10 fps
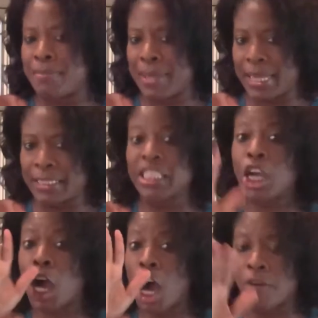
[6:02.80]

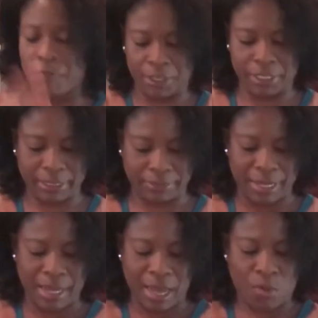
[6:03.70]
minutes covered.
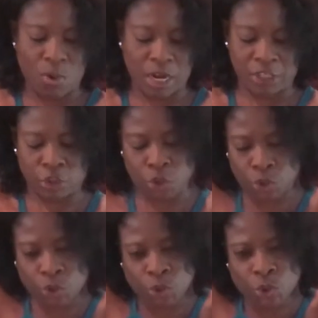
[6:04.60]
I want it to
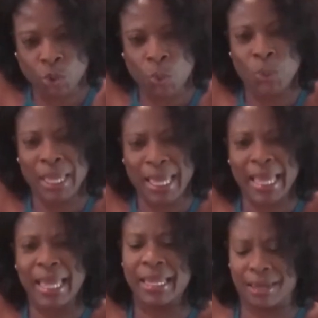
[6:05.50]
soak
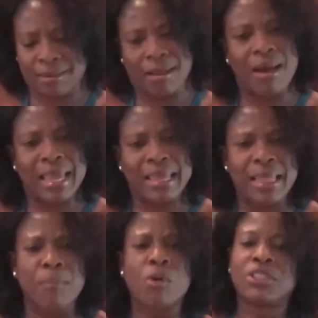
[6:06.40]
in and locking
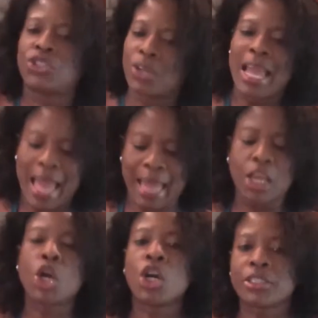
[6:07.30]
that moisture, and
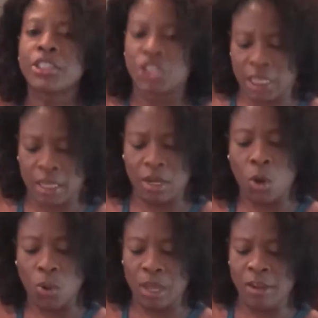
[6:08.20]
it cooks the chicken a
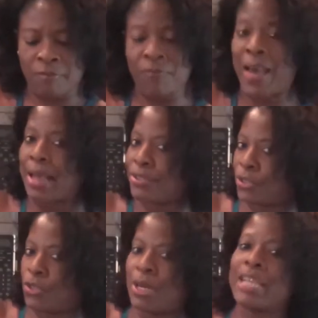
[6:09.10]
whole lot
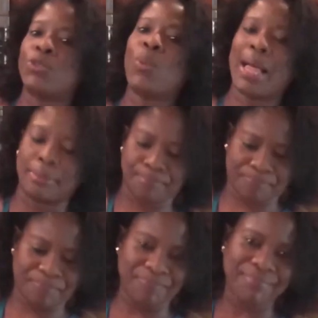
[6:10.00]
faster as well.
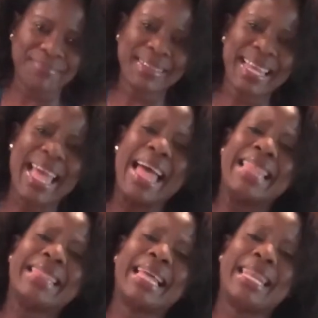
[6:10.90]

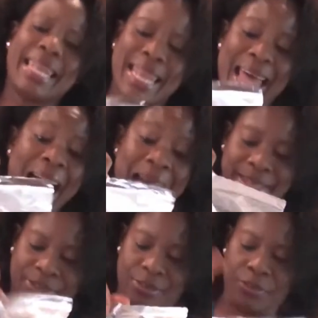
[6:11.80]
The
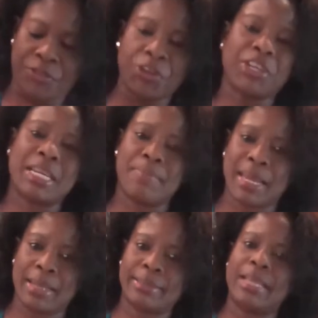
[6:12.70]
last 30
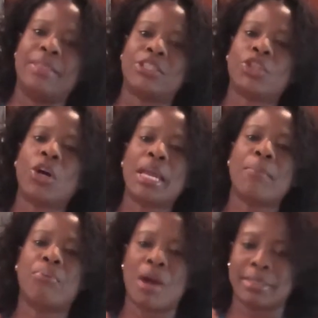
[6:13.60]
minutes in this
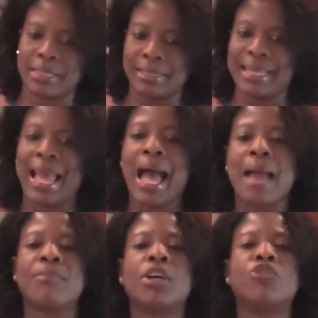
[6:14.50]
cooking process,
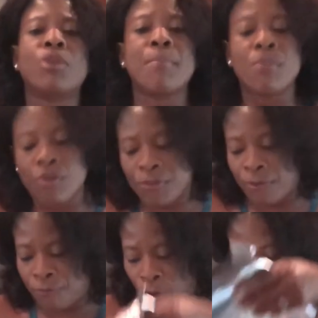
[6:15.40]
I'm going to remove
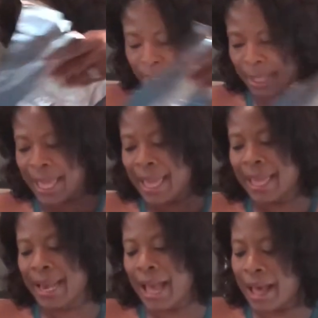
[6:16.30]
the foil,
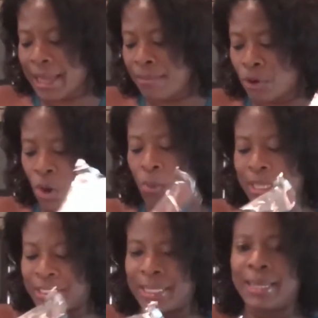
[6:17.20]
and I'm
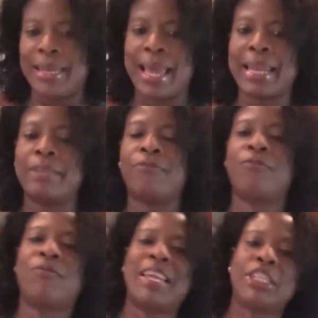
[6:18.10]
going to let it
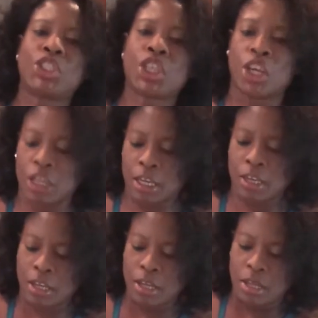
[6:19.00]
finish cook,
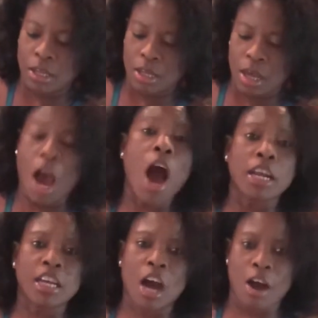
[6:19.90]

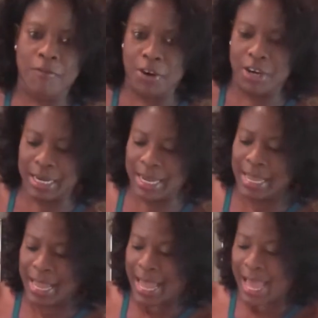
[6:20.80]
uncovered,
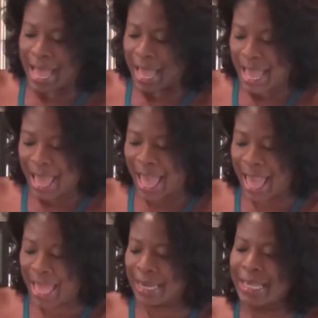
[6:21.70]

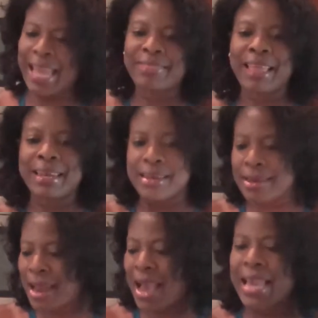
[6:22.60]
and get that
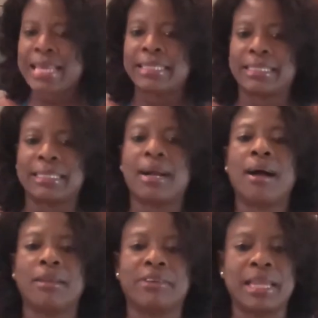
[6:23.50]
nice
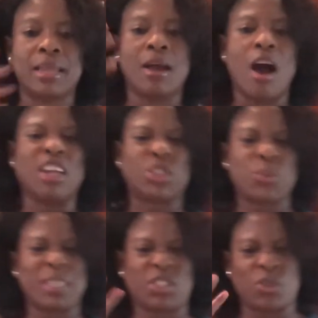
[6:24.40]
coloring
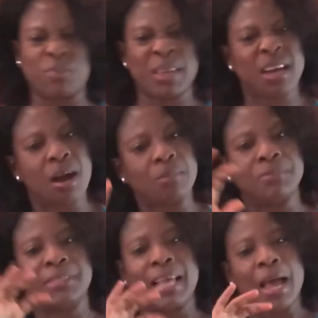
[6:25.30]
onto it so it
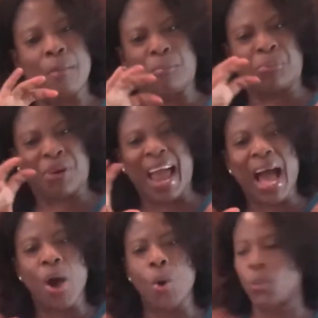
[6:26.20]
becomes
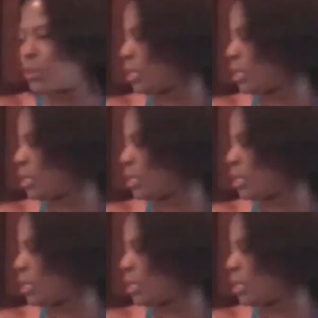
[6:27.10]
brown